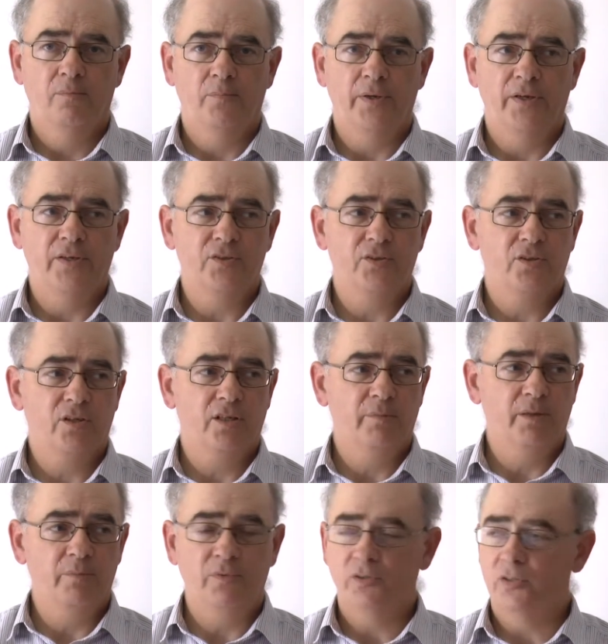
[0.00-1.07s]
but his
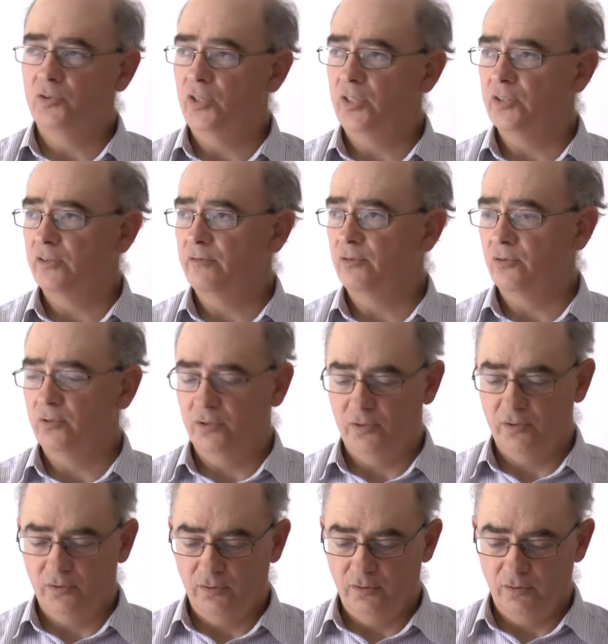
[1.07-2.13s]
commitment to Jesus
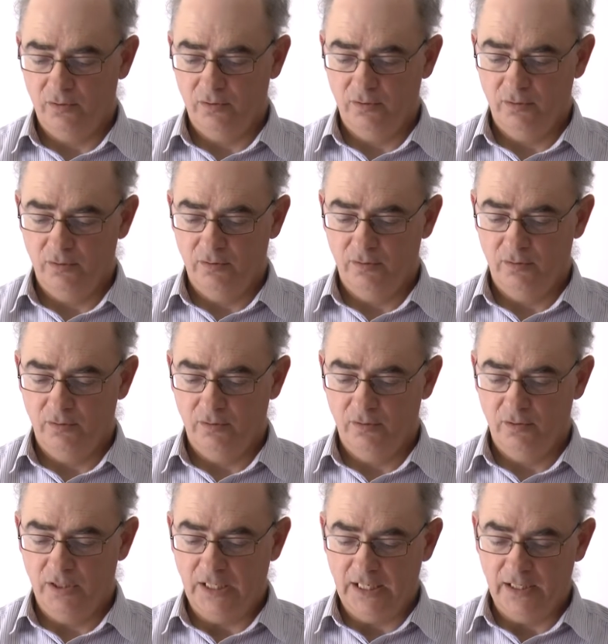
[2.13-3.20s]
falls
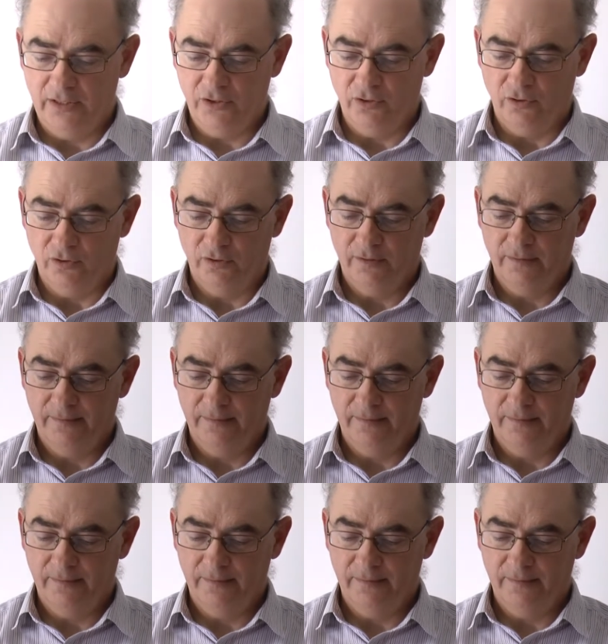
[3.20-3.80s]
sadly short.